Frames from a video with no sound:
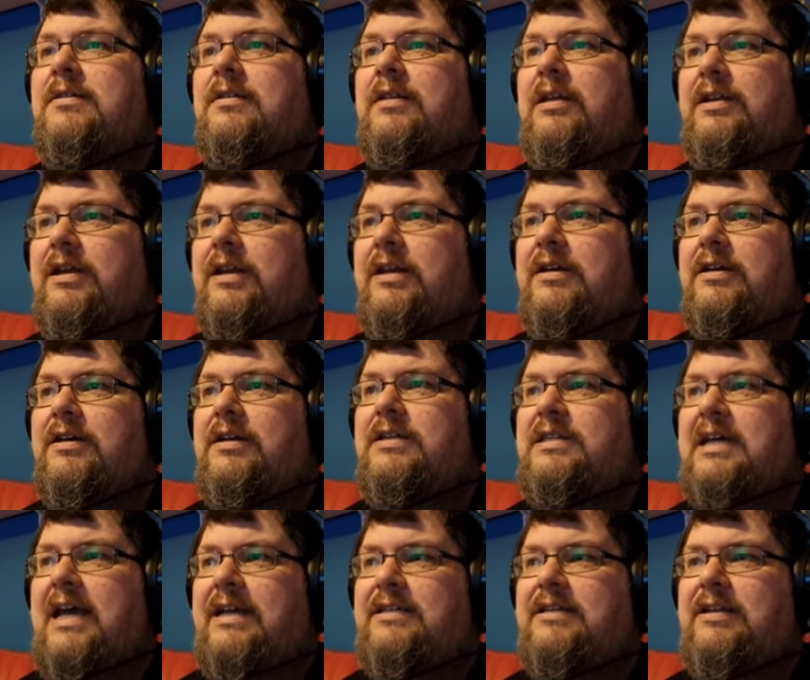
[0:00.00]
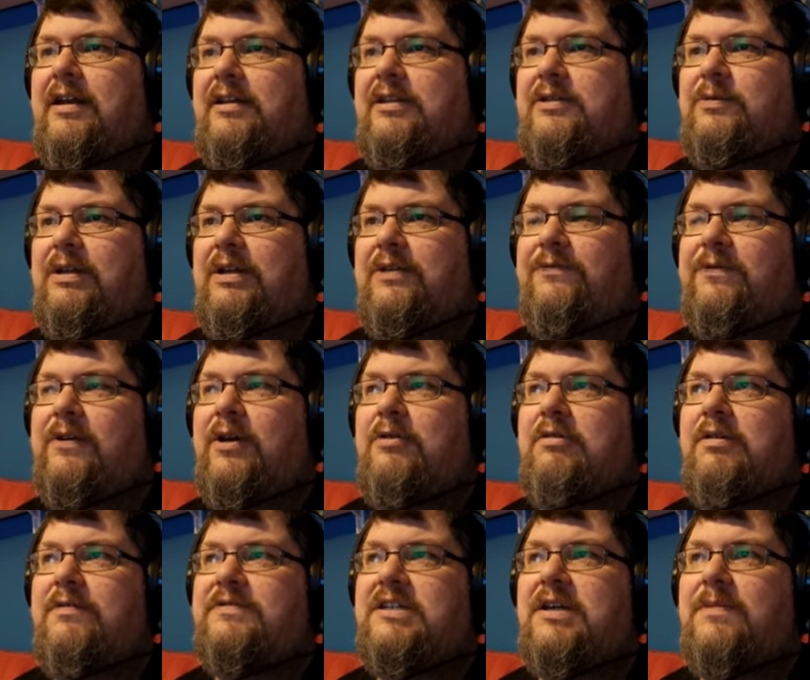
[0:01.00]
The dinner is excellent with a
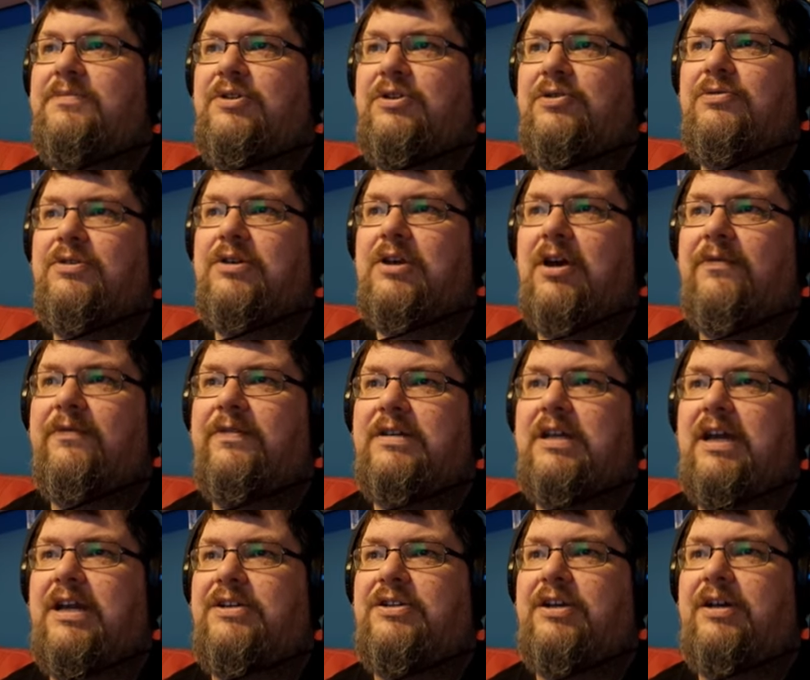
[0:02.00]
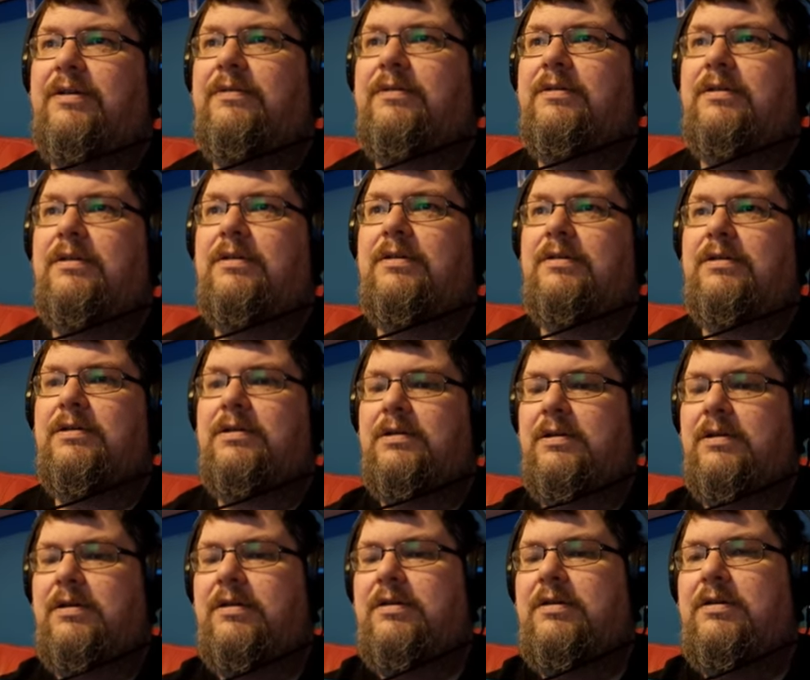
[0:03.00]
flow of subdued conversation.
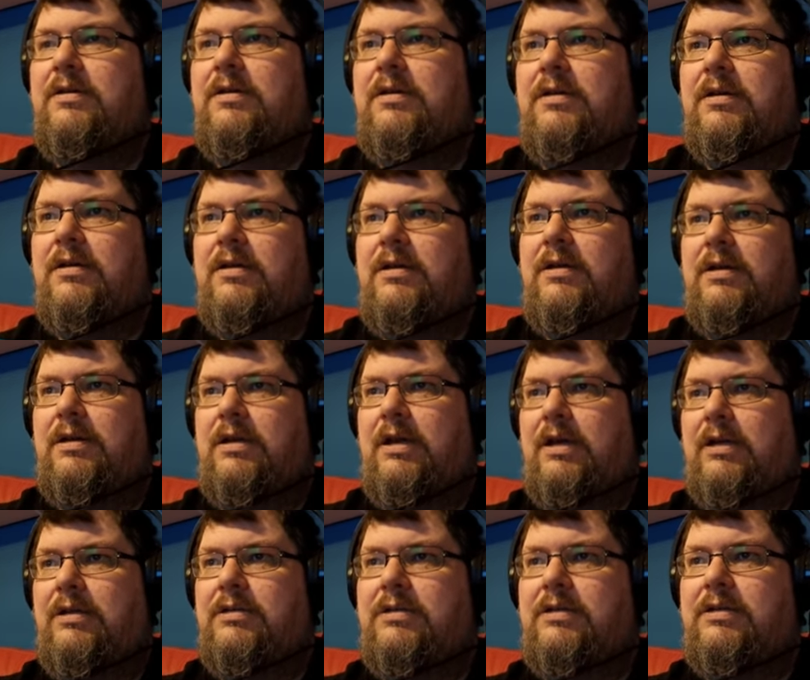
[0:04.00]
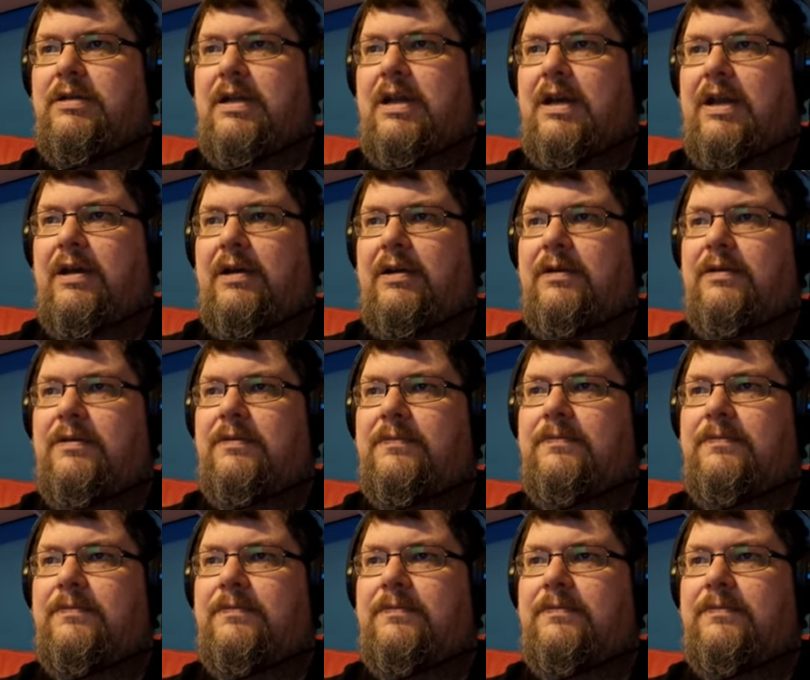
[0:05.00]
Eat dinner.